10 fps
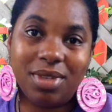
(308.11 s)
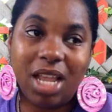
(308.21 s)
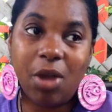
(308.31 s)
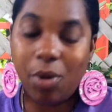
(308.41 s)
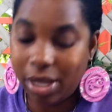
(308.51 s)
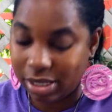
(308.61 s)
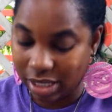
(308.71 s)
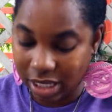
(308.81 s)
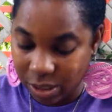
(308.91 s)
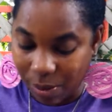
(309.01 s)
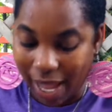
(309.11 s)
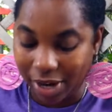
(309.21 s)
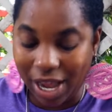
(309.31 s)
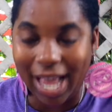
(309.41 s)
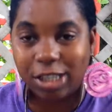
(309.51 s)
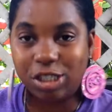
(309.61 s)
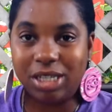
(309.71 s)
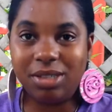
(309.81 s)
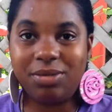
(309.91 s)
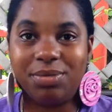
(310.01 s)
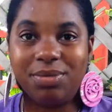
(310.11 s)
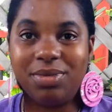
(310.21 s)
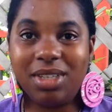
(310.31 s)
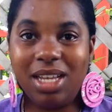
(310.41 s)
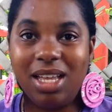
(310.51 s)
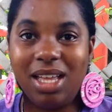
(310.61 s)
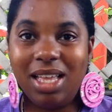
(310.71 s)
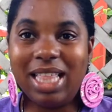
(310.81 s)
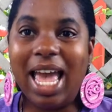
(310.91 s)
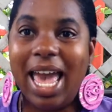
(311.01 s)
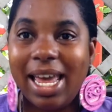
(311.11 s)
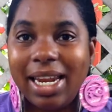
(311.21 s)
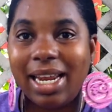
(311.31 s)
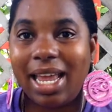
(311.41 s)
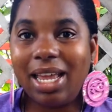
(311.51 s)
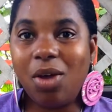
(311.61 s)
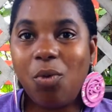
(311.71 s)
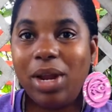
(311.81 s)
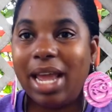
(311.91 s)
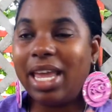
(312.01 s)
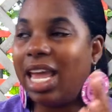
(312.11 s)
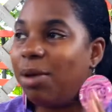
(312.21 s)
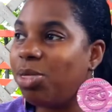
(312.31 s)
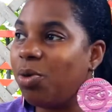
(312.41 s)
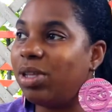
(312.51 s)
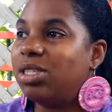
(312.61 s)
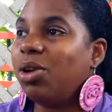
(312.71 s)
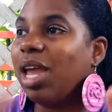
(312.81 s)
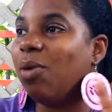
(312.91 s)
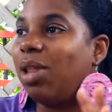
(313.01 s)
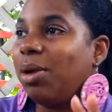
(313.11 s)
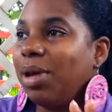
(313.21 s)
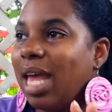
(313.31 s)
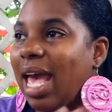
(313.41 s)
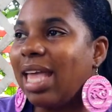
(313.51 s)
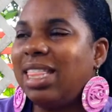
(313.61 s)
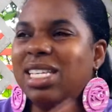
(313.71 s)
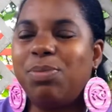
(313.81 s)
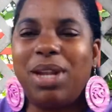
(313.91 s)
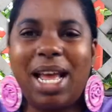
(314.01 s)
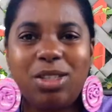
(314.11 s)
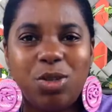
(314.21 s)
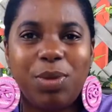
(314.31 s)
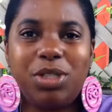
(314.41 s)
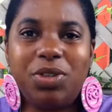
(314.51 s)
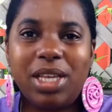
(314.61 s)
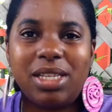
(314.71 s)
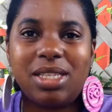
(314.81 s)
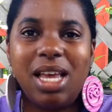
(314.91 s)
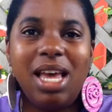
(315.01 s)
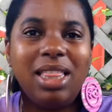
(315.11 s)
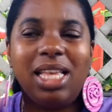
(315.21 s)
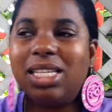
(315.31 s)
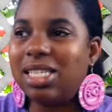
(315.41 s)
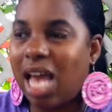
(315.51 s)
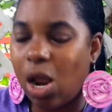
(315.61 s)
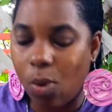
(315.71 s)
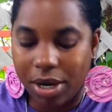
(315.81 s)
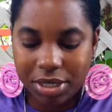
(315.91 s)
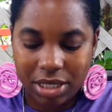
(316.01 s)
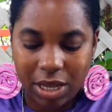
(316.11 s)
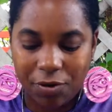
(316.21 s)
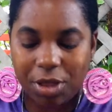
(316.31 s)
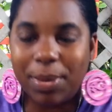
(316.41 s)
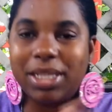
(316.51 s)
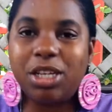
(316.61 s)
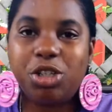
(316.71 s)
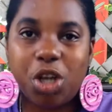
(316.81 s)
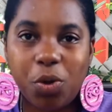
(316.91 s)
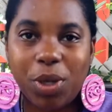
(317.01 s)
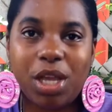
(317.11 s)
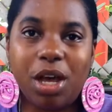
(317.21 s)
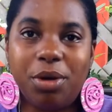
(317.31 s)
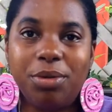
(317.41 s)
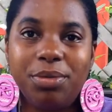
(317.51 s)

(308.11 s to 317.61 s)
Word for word: It was inspired action. The editing, when I came through and said, okay, well, I'm going to add this, but not too much of this. This is how I want to deliver the message. Here we go.